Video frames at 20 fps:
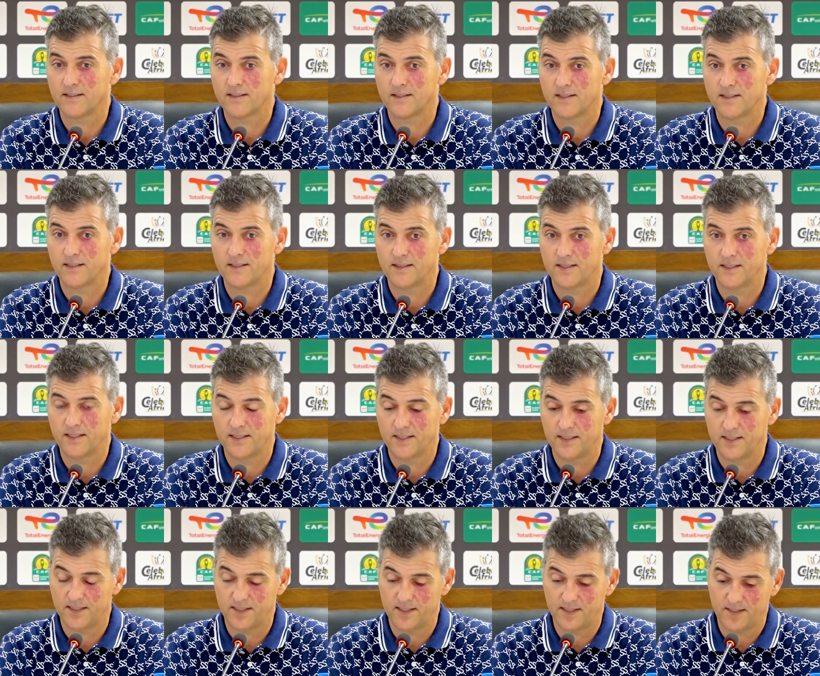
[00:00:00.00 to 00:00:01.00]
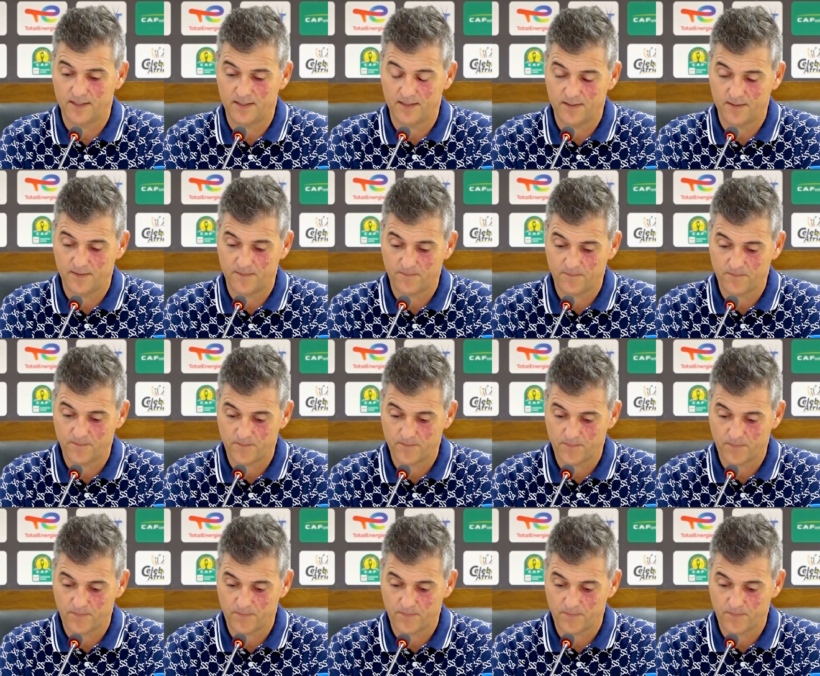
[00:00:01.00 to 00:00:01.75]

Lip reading: [no speech]